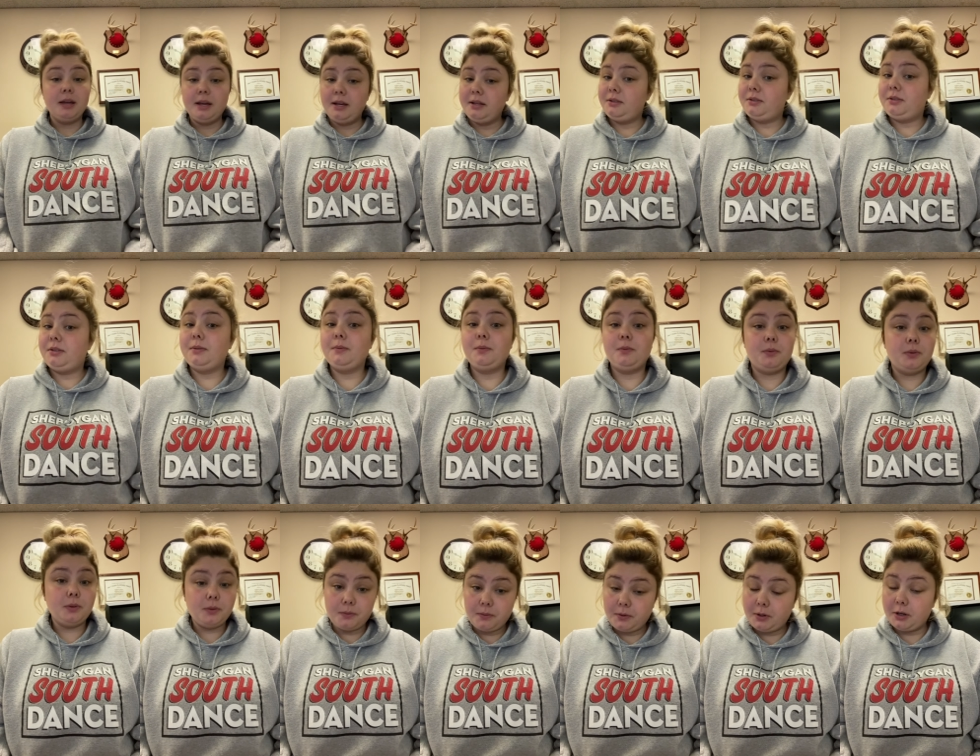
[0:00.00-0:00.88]
It's
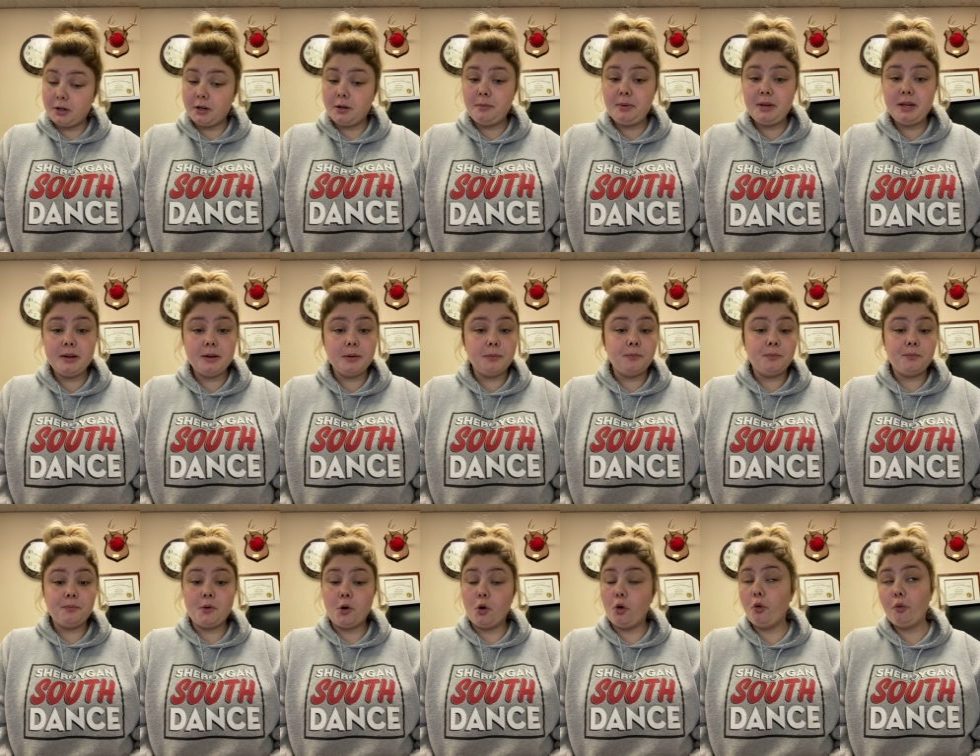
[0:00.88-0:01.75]
gonna be a
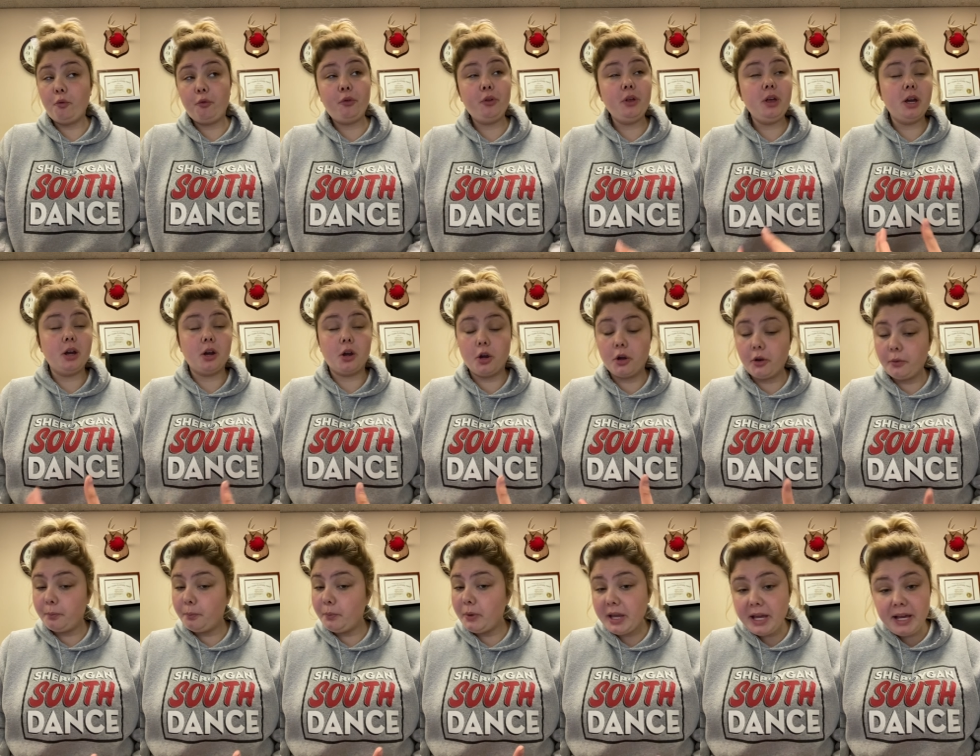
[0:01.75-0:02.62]
hopefully a
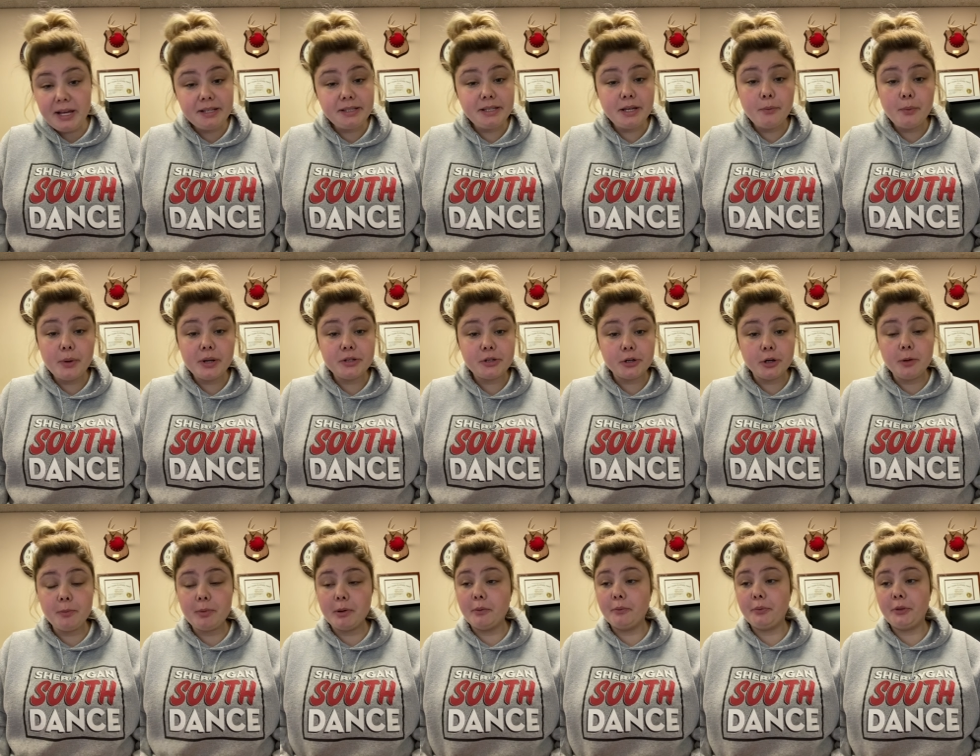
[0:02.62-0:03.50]
easy
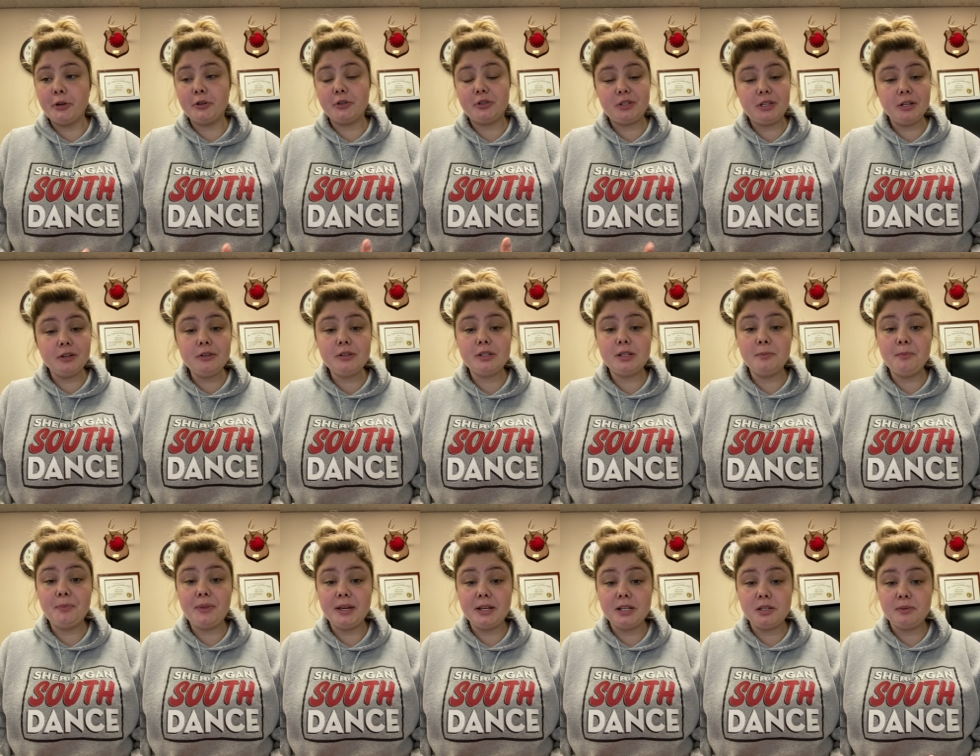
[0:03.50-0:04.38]
winter, but there's still
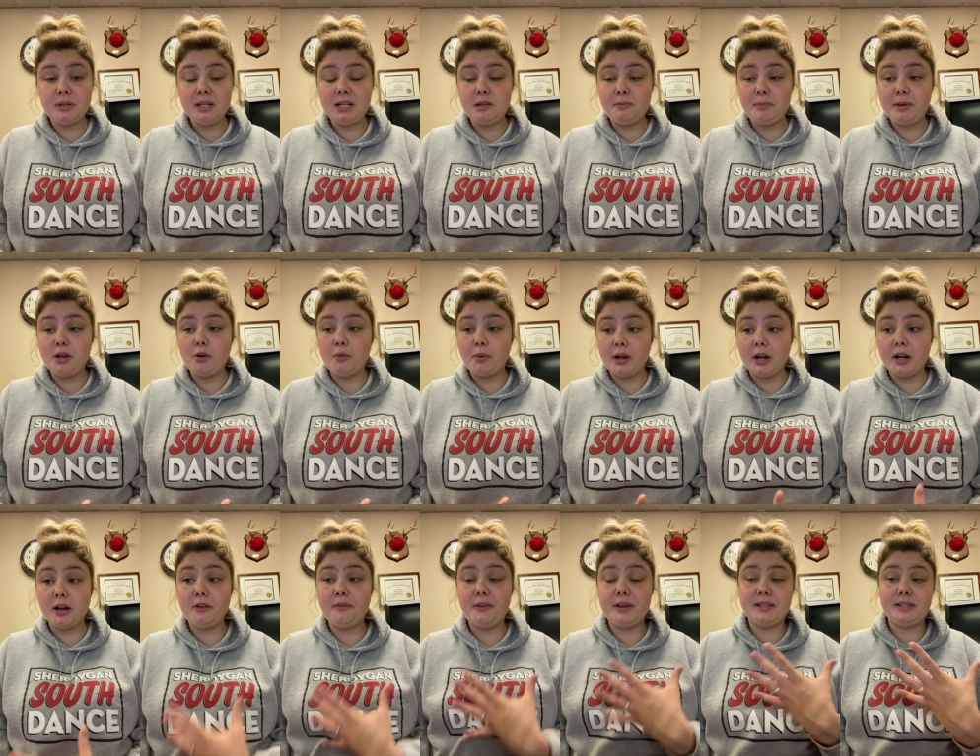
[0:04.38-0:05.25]
some things we need to be
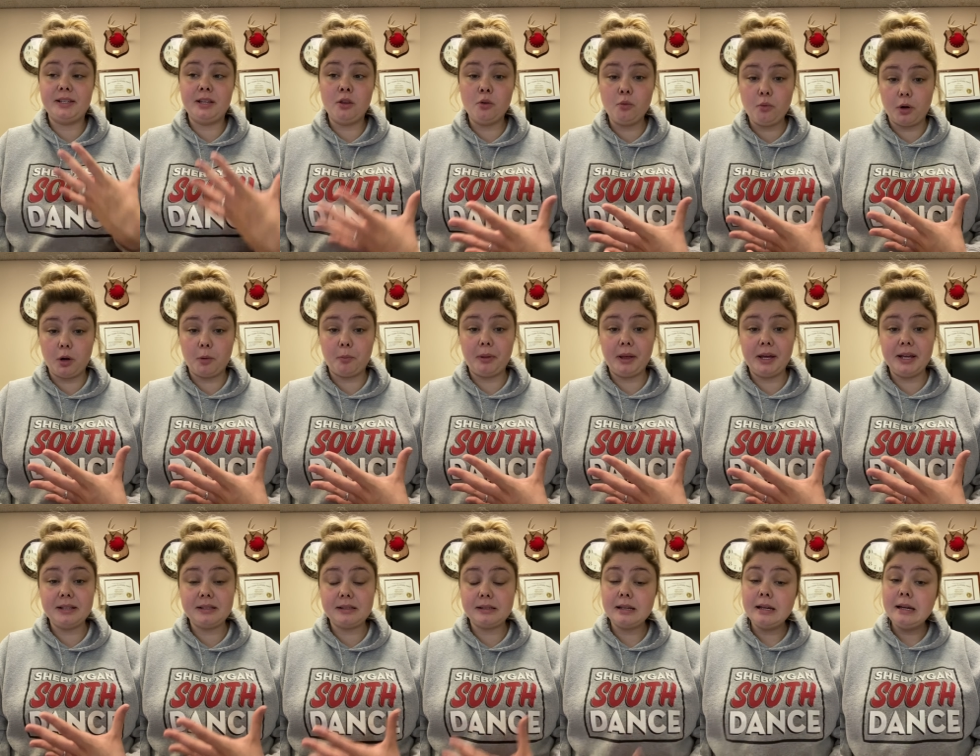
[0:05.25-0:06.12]
aware of as in the
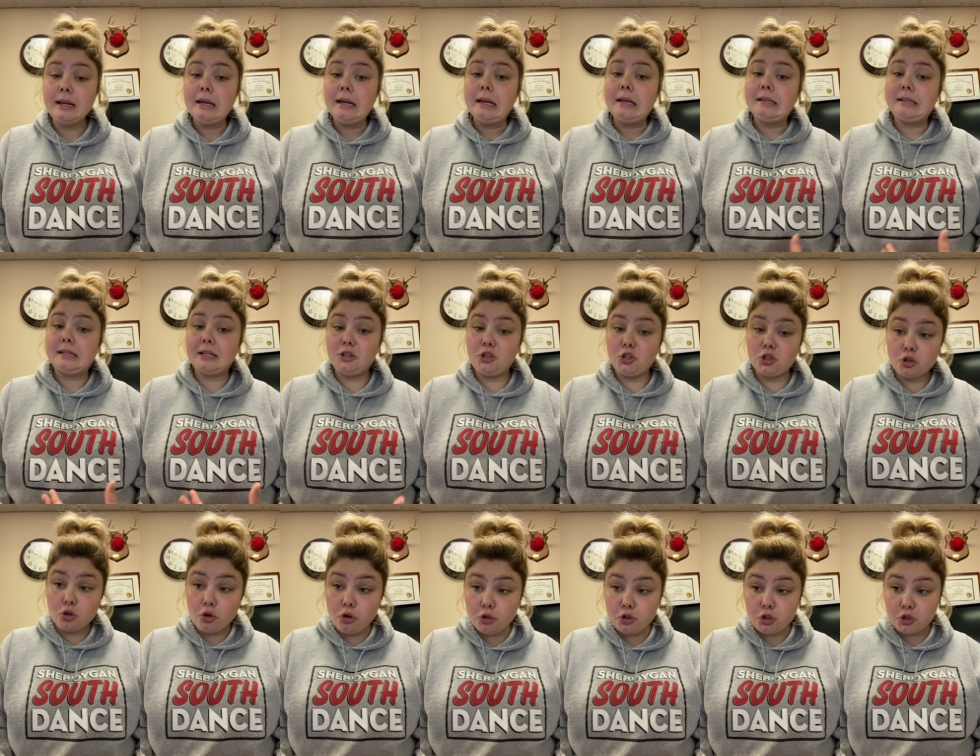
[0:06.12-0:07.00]
workplace, such as
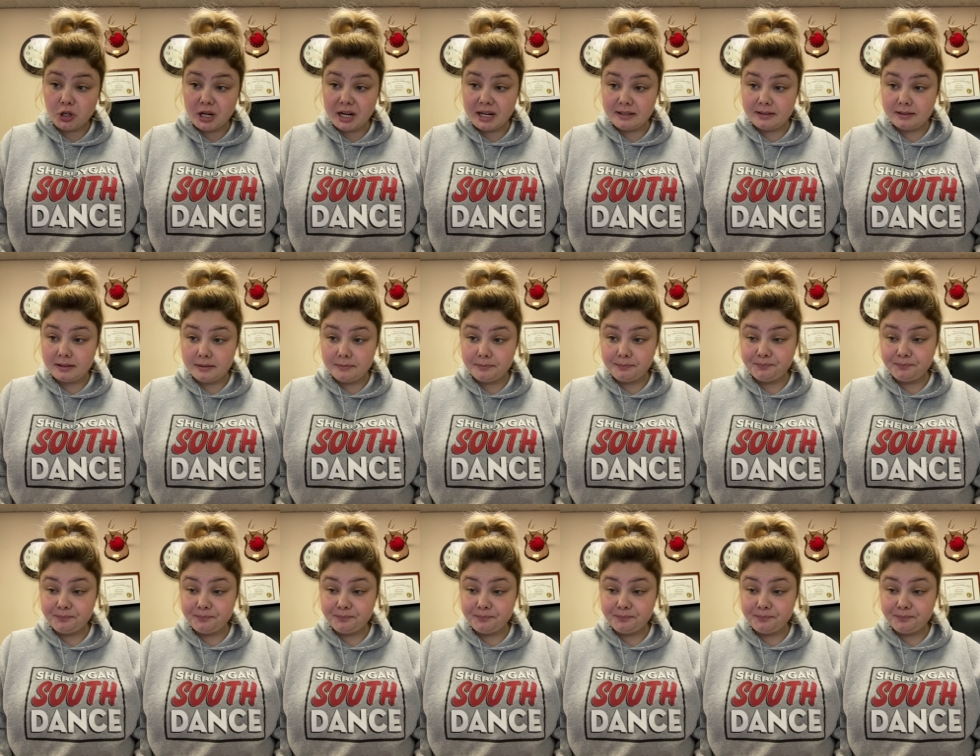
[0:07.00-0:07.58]
cold stress.